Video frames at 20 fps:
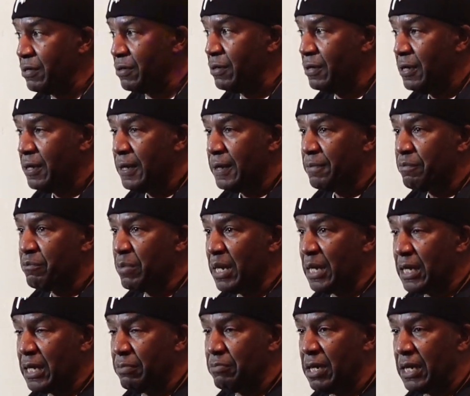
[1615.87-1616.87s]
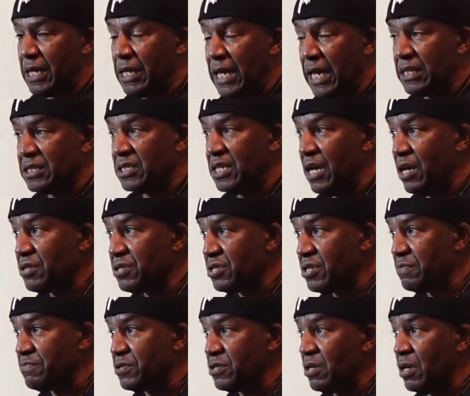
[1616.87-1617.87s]
Man, come on, can I sell
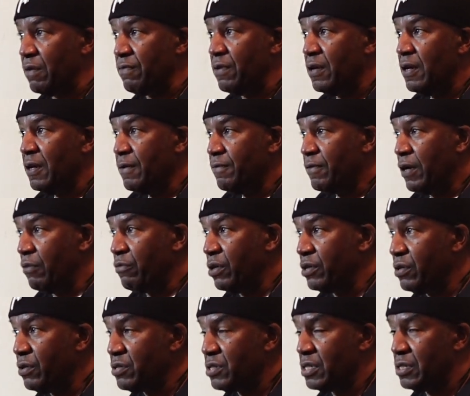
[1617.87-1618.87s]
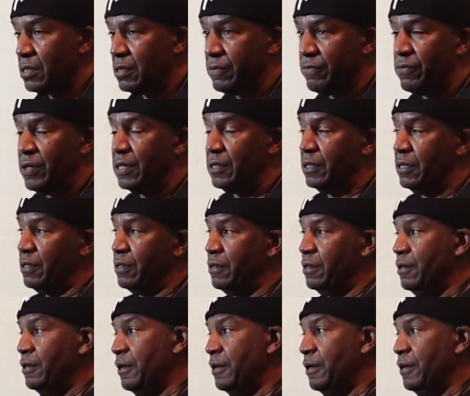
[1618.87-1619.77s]
some stuff? I want to do some stuff right there.